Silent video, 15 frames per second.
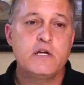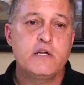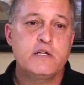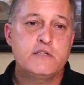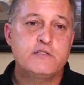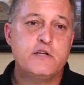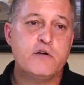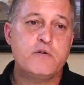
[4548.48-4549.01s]

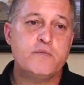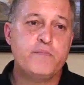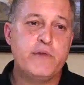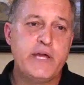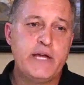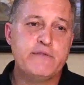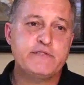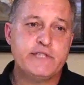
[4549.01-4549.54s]
So they
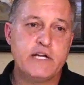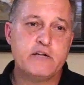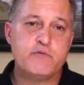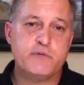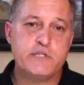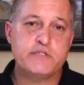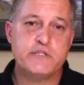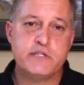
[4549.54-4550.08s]
have sound
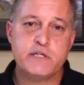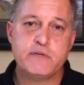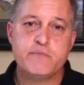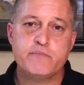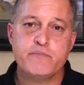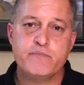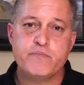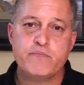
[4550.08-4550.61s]
reasoning.
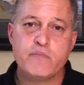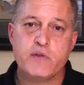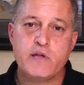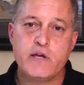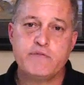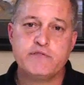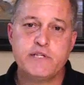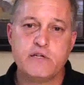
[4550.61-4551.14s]
They
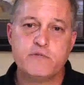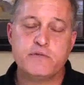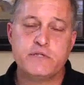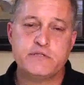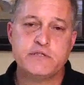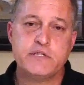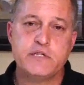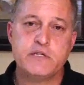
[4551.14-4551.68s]
have sound
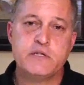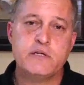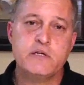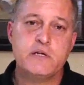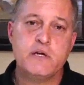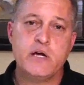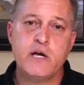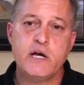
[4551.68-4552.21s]
reasoning.
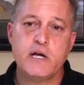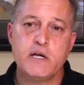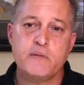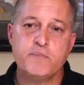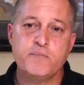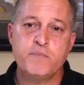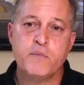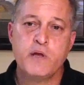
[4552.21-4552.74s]

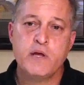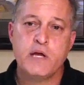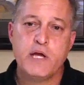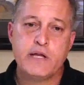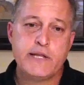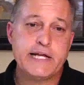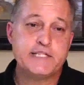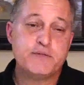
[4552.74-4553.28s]
Um,
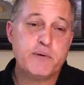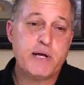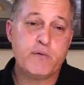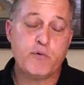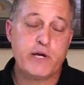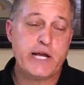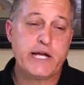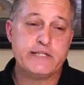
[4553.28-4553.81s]
and that's why
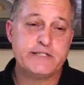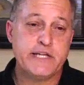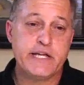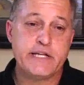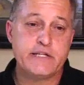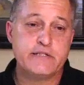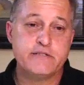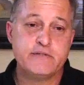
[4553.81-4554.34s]
what I say
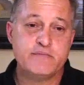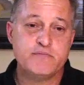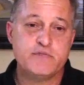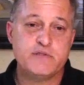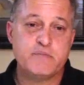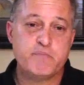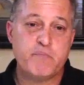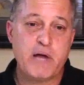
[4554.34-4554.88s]
is
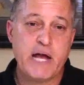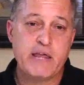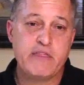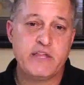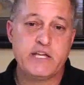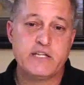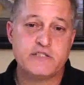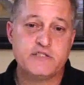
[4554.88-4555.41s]
my
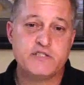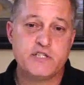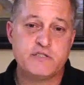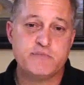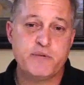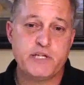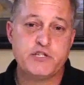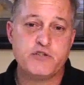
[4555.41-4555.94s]
thing is
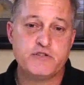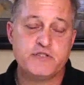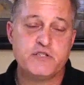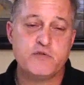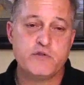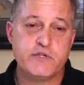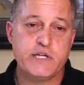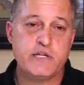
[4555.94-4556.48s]
just make sure it's an
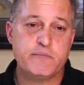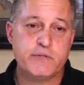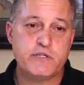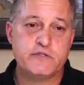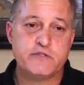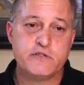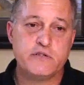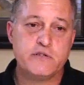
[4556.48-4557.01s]
ordained
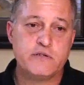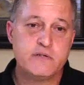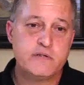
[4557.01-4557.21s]
minister.